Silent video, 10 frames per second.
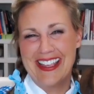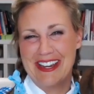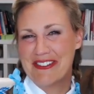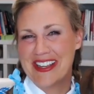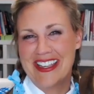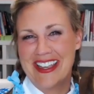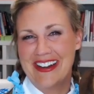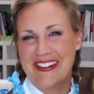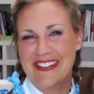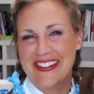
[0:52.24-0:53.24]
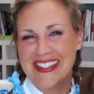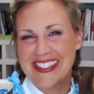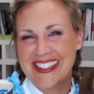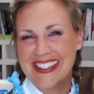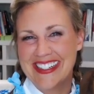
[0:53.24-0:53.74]
Here we go.
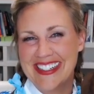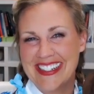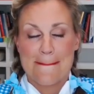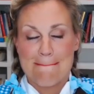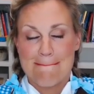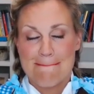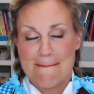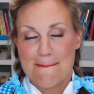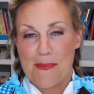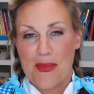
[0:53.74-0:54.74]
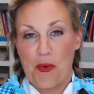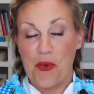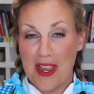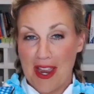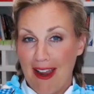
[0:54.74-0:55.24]

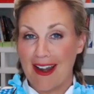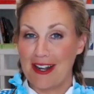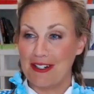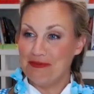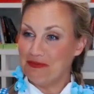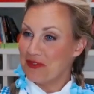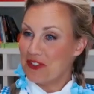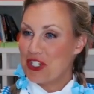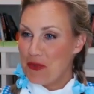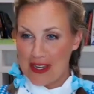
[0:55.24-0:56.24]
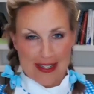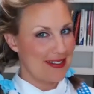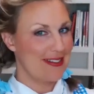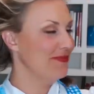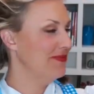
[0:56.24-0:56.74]
Welcome. should, we,
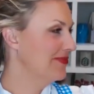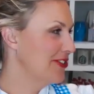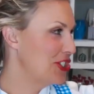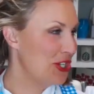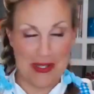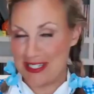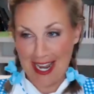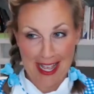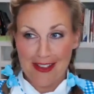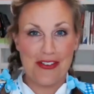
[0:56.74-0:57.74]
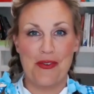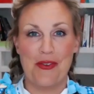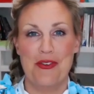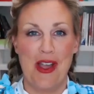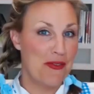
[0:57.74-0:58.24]
should we tell
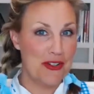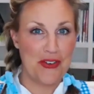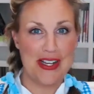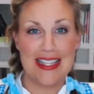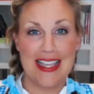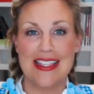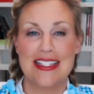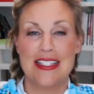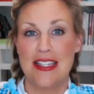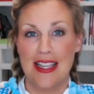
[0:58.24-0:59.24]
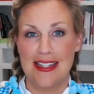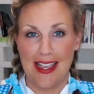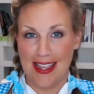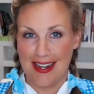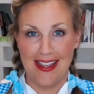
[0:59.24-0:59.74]
everyone why we're dressed like this today,
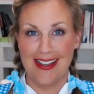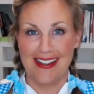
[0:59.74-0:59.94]
Dianna?